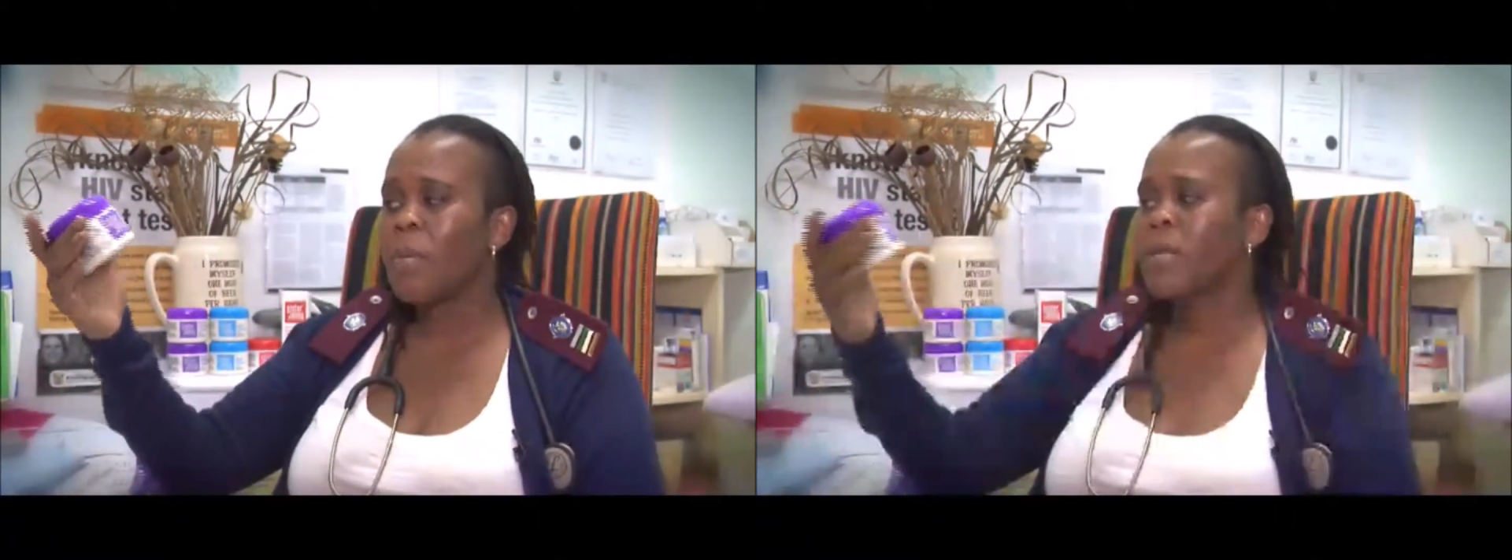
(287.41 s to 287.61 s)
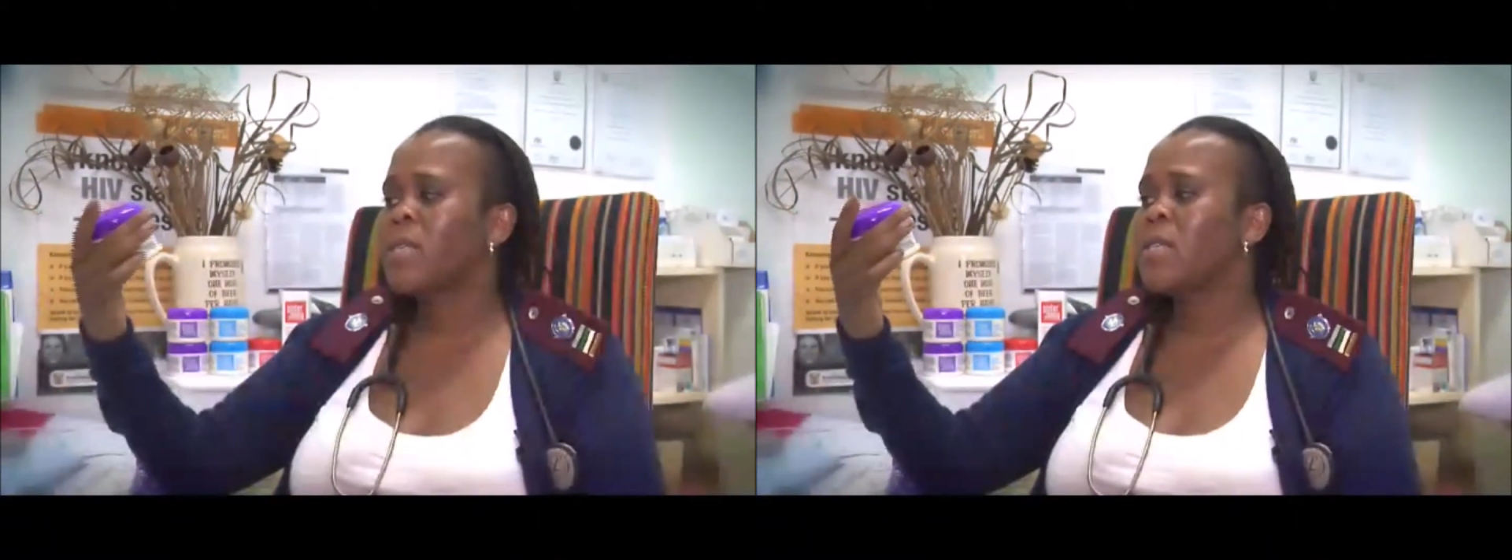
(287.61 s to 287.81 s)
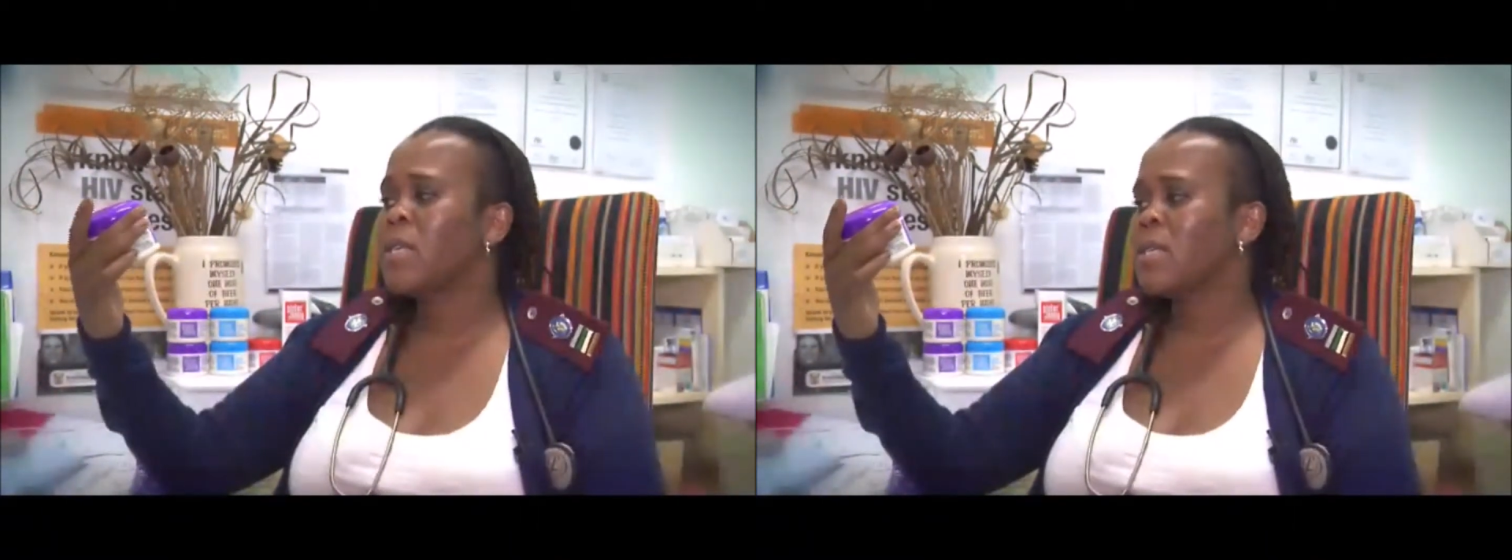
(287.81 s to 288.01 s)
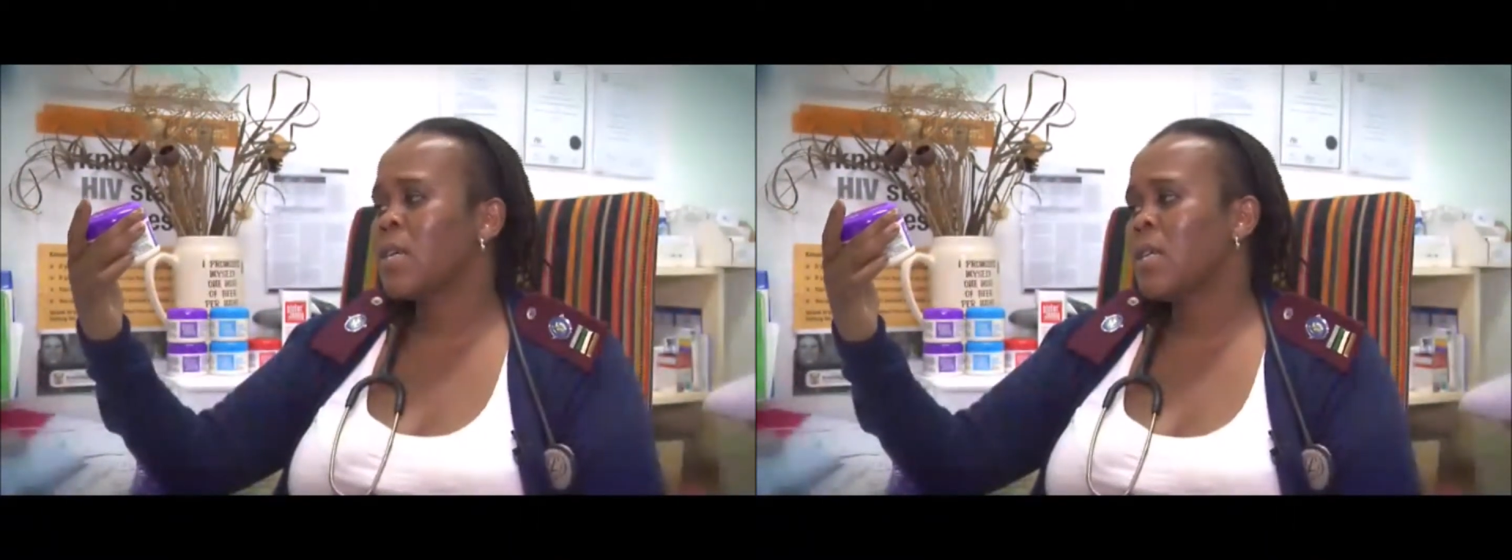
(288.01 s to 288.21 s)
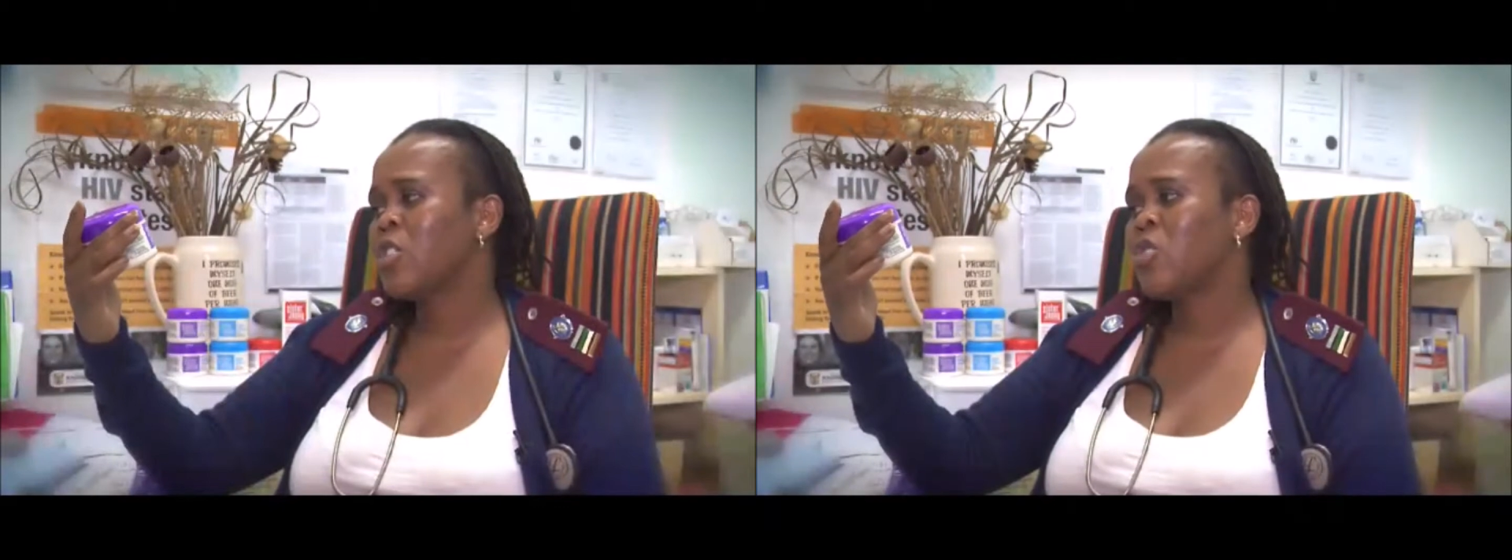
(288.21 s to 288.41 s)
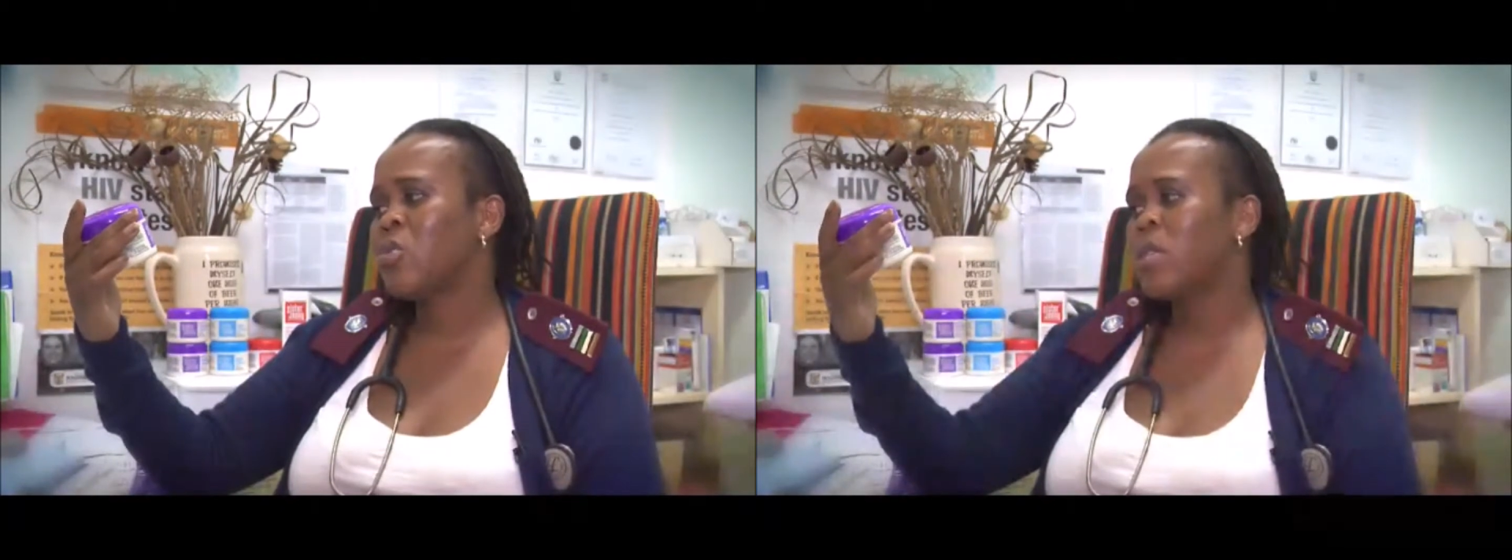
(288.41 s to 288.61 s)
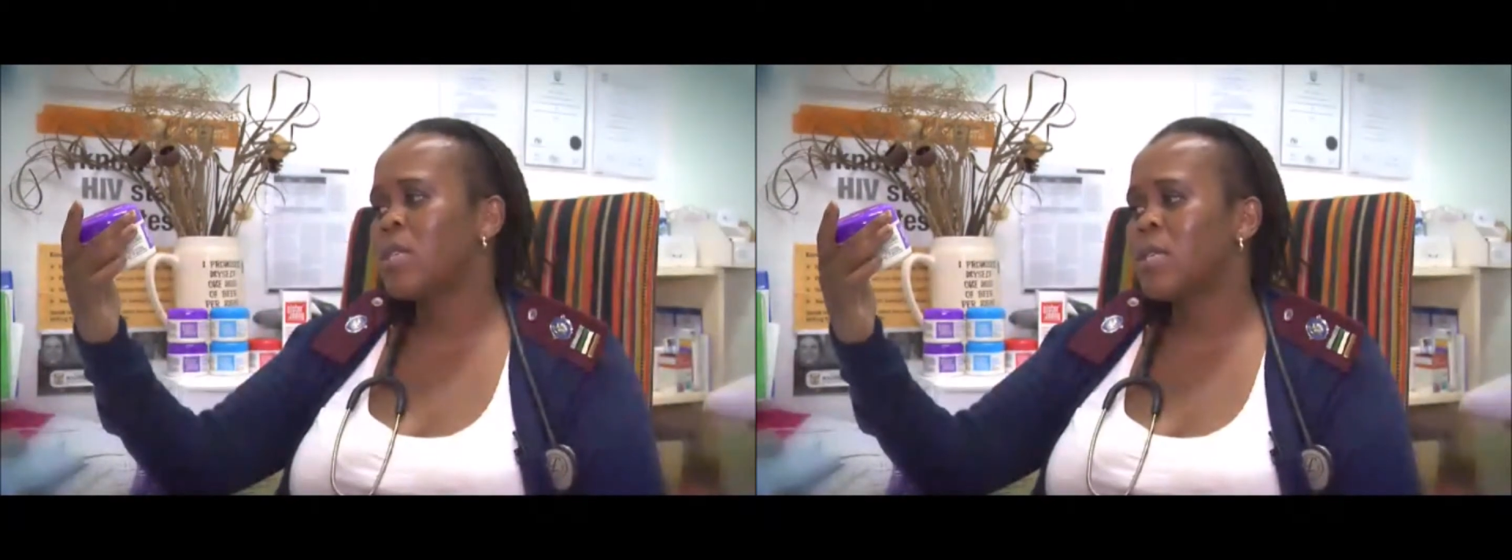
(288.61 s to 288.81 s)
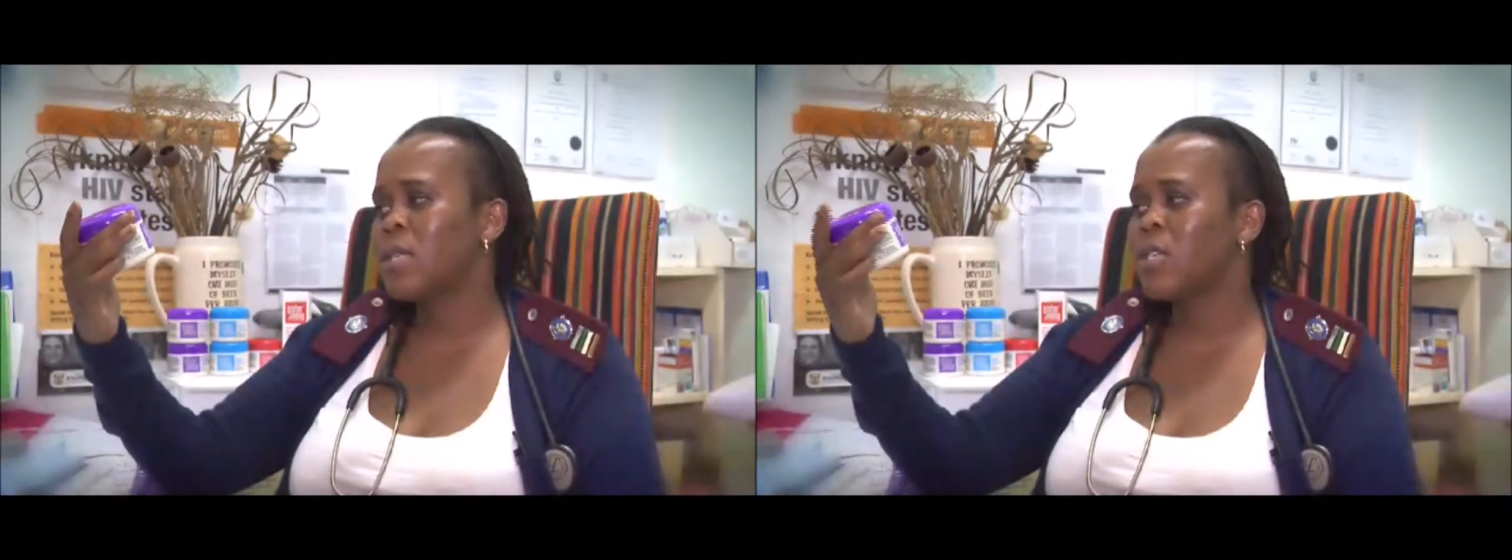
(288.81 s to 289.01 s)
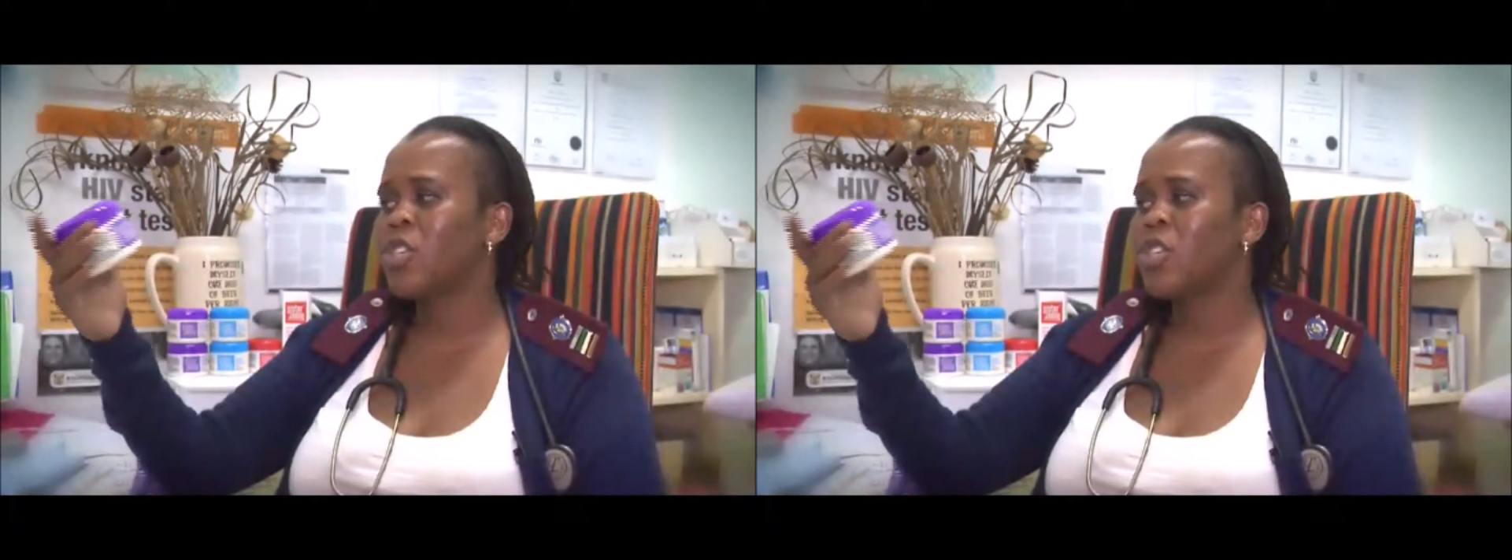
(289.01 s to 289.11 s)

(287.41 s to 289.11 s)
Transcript: But since I started using Sister